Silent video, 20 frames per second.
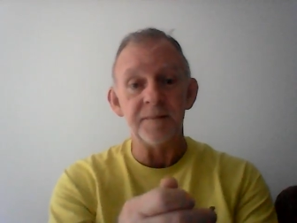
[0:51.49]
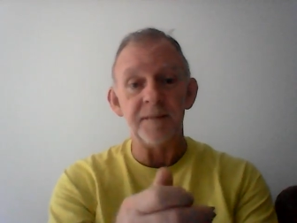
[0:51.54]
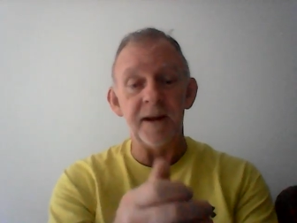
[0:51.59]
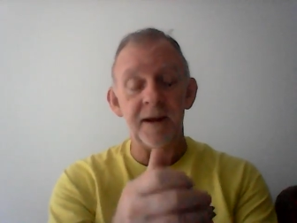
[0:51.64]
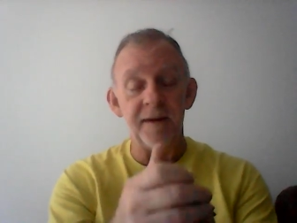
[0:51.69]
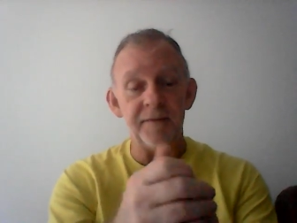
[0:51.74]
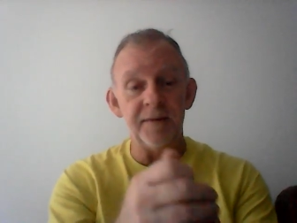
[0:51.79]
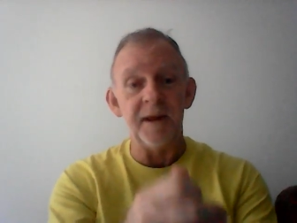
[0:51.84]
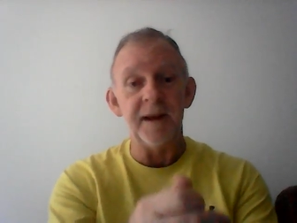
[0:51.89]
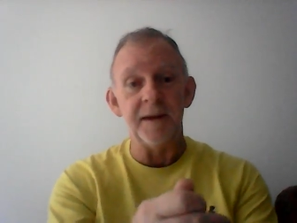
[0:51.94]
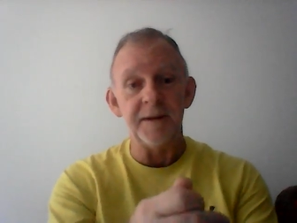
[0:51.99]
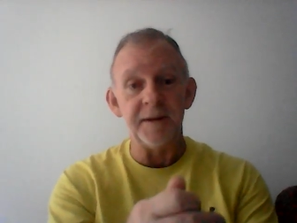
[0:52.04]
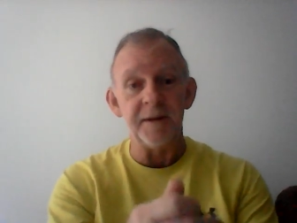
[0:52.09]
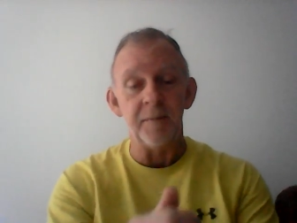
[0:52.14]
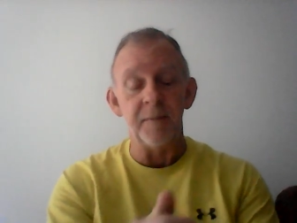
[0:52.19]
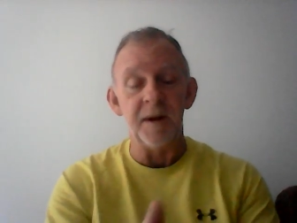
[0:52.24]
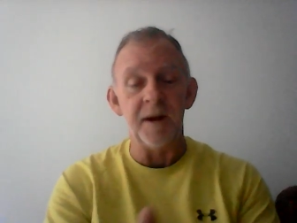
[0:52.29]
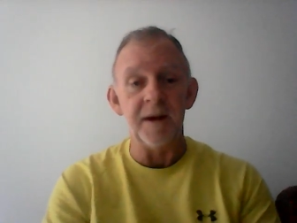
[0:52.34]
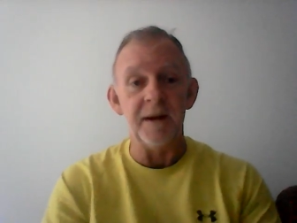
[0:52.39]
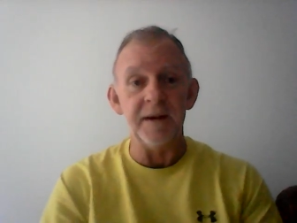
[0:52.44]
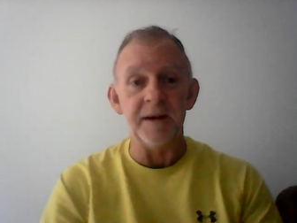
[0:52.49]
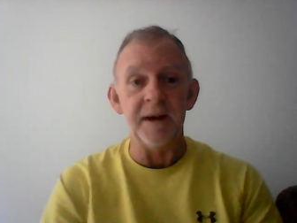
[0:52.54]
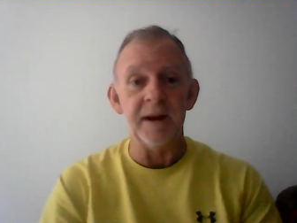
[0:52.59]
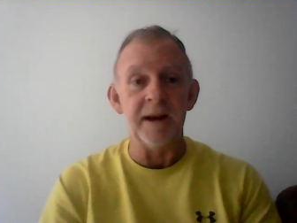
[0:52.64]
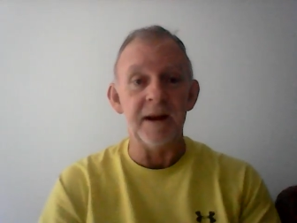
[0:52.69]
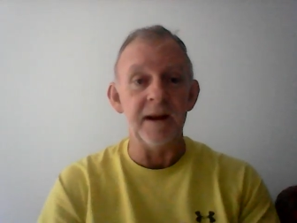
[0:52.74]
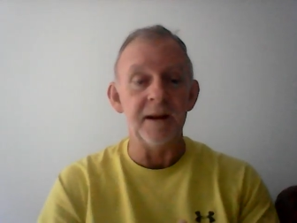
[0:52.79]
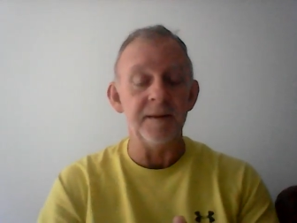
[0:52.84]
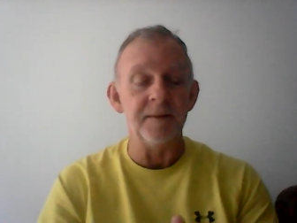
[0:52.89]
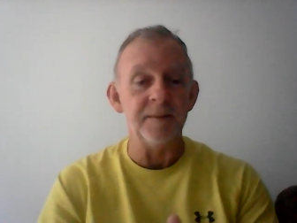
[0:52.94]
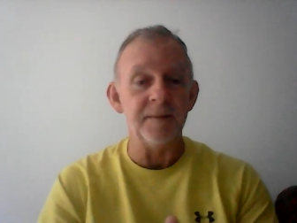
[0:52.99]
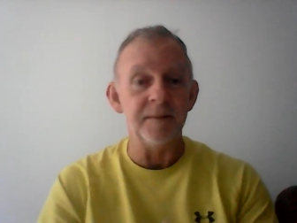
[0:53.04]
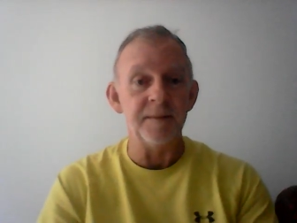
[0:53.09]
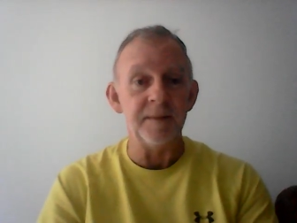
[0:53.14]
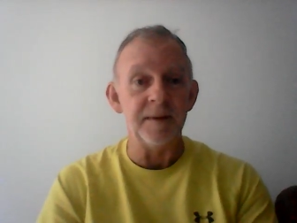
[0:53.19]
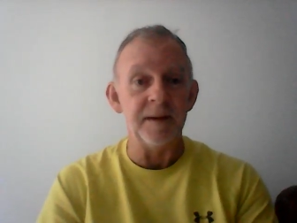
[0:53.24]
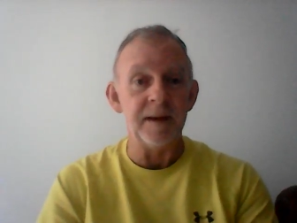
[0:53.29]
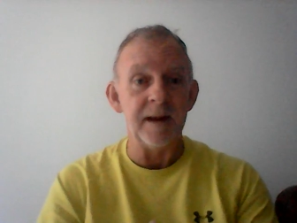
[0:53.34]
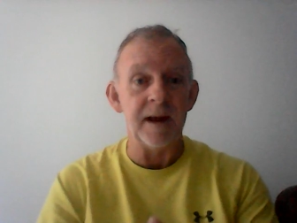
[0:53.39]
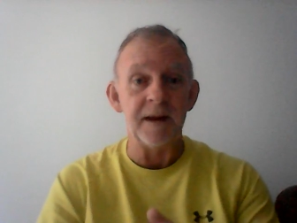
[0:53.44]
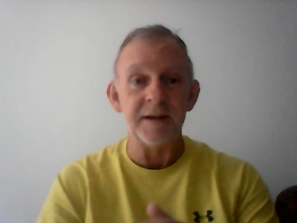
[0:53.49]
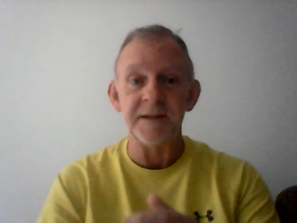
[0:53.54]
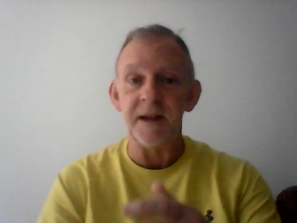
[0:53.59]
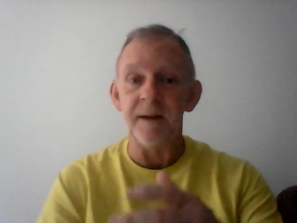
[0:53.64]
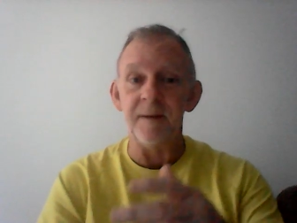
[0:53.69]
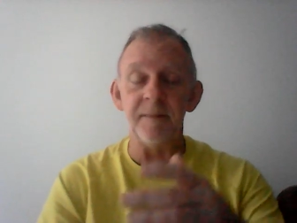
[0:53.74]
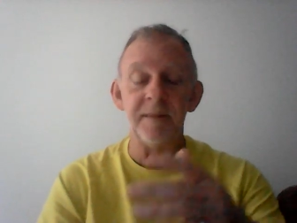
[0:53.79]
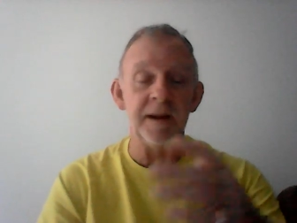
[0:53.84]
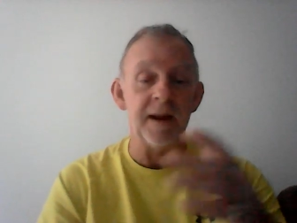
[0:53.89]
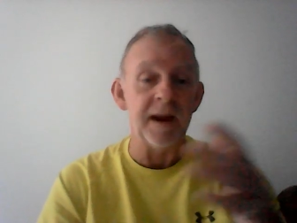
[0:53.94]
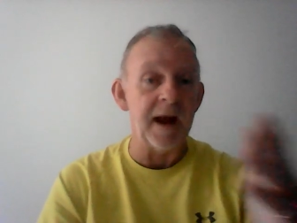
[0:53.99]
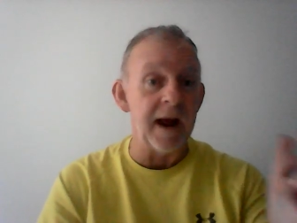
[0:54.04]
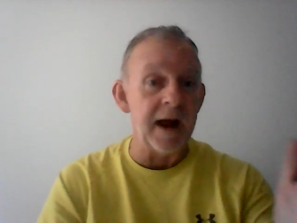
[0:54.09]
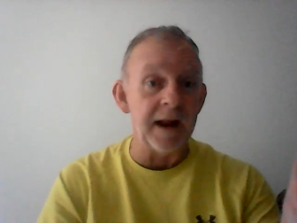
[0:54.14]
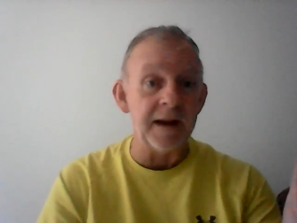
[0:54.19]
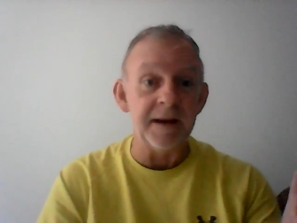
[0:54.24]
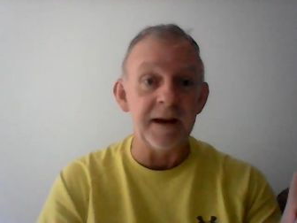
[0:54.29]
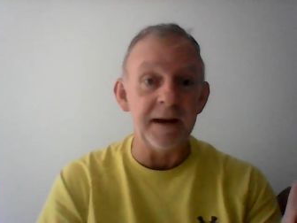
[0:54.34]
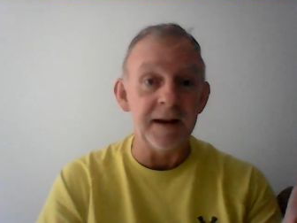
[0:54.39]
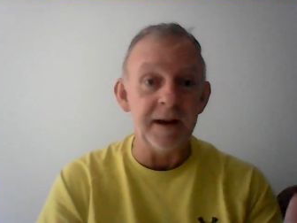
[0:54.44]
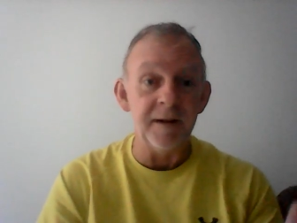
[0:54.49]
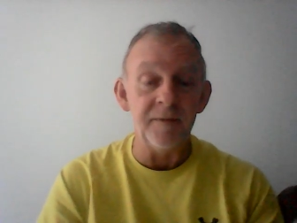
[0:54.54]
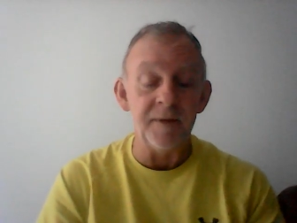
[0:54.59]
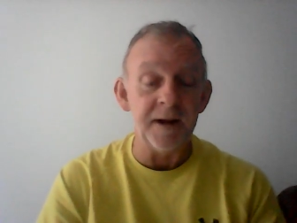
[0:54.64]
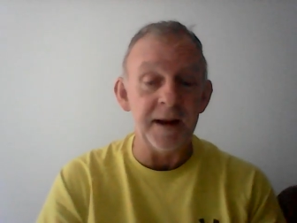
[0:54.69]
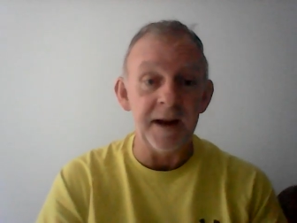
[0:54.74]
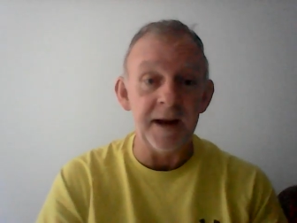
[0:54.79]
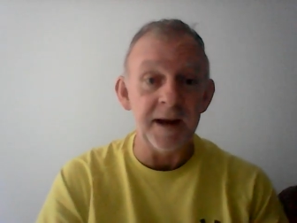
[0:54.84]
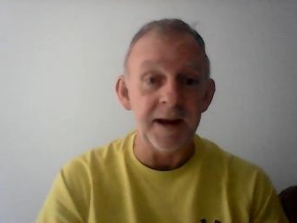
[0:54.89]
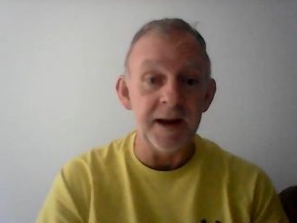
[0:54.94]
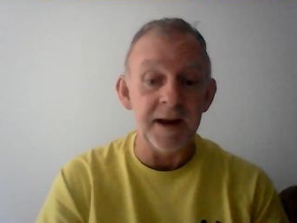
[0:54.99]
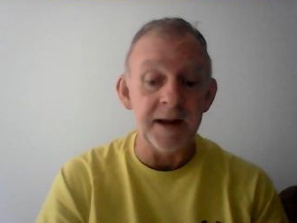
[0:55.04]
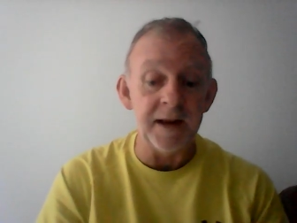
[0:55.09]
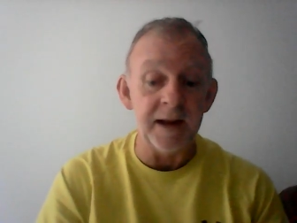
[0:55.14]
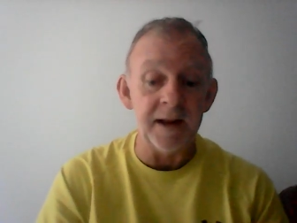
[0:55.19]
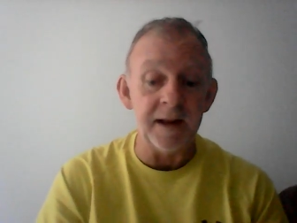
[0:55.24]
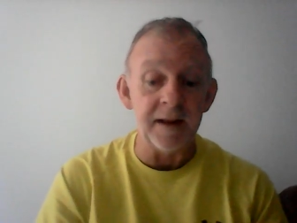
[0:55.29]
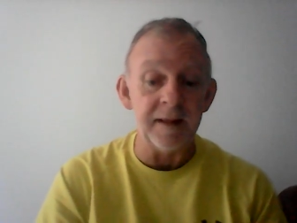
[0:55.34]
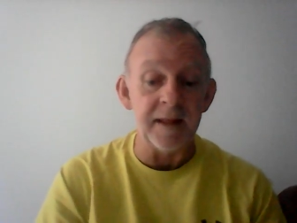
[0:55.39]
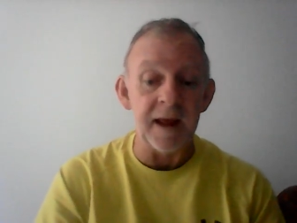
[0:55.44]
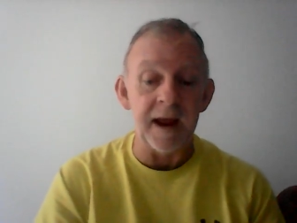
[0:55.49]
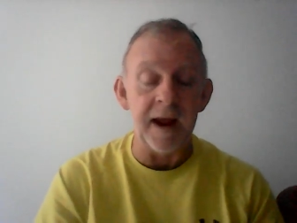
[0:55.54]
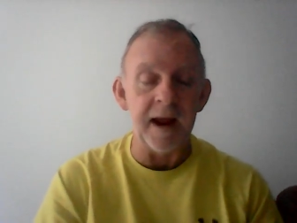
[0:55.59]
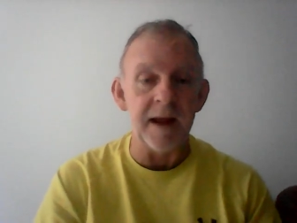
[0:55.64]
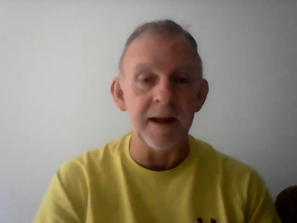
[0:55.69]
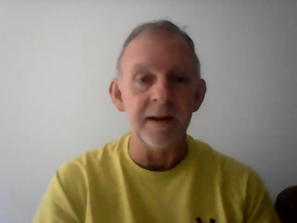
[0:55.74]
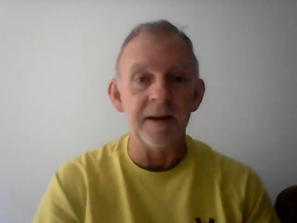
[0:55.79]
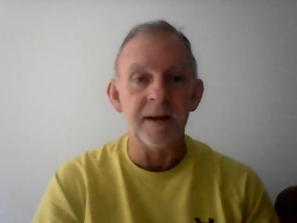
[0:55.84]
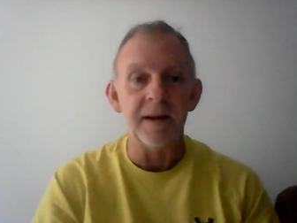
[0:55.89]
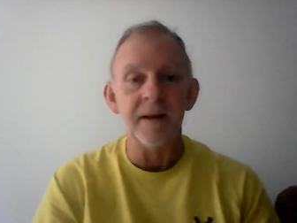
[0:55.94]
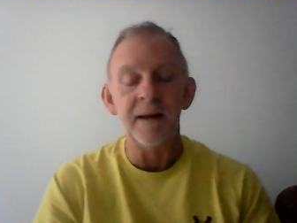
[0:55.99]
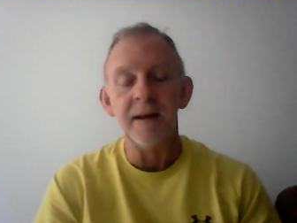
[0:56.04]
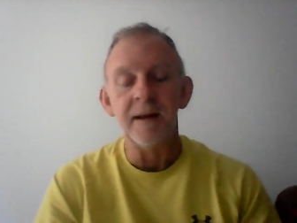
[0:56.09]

I've hit the button and I say, "God, I didn't even get any of that."